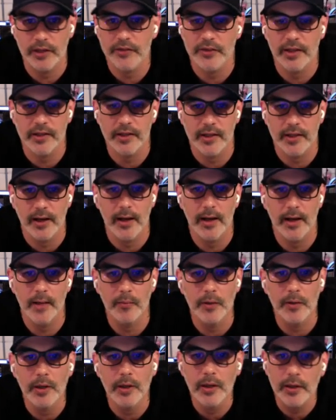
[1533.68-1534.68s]
that
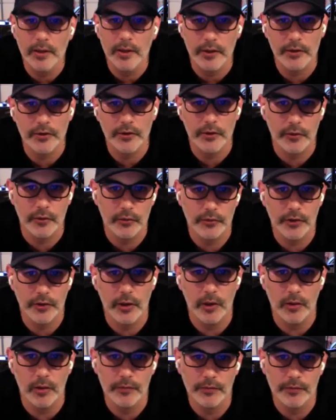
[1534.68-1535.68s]
time into
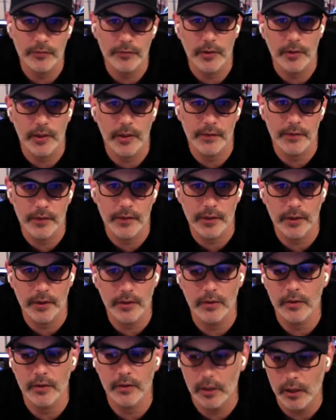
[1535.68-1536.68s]
yourself, and
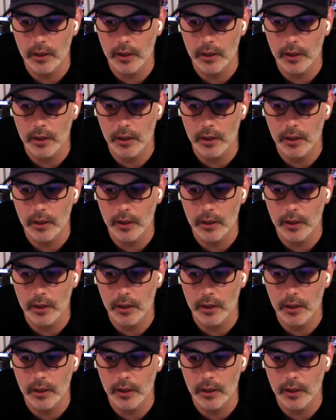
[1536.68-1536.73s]
then